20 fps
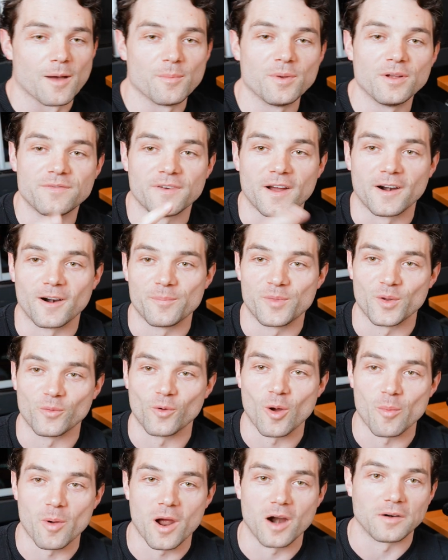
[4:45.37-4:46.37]
I'm gonna fire up the
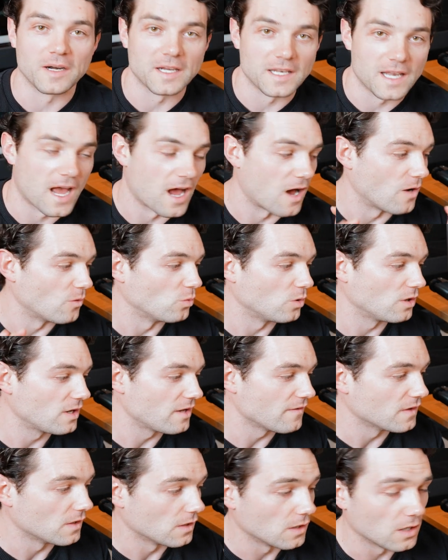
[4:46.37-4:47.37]
robot right now. We'll
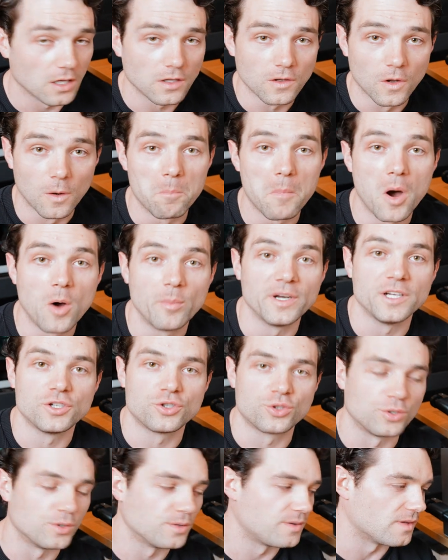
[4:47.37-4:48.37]
give it a, a little moment of
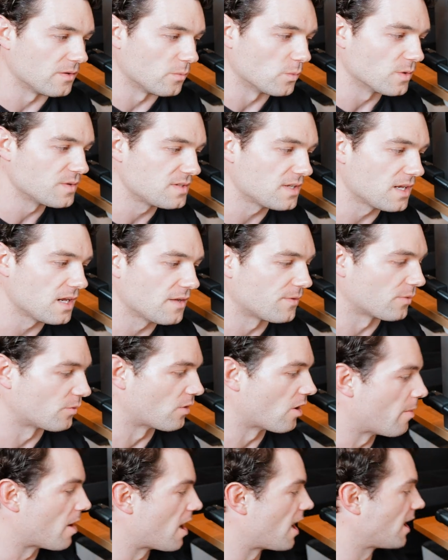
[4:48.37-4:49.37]
truth, and then we'll see if the
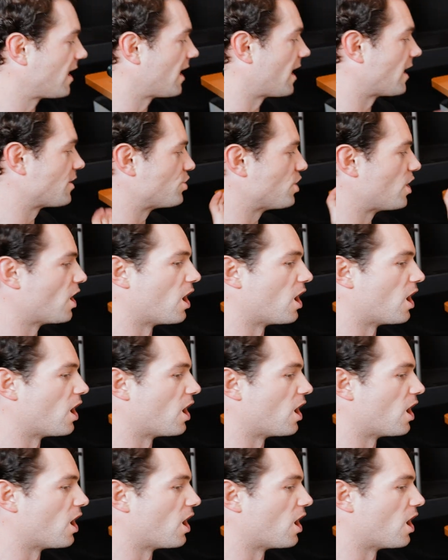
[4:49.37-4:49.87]
robot can actually